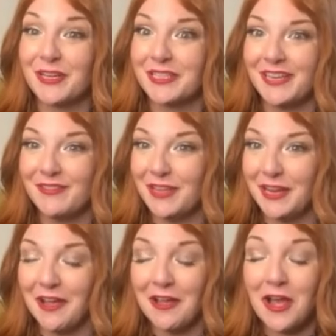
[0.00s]
Cause
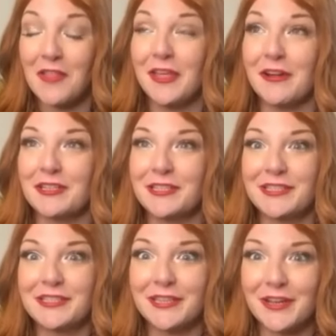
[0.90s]
they are
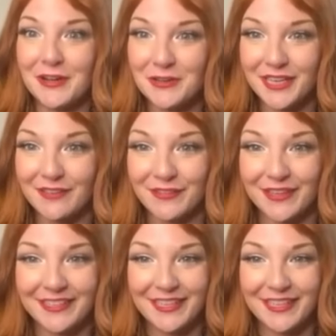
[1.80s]
so different.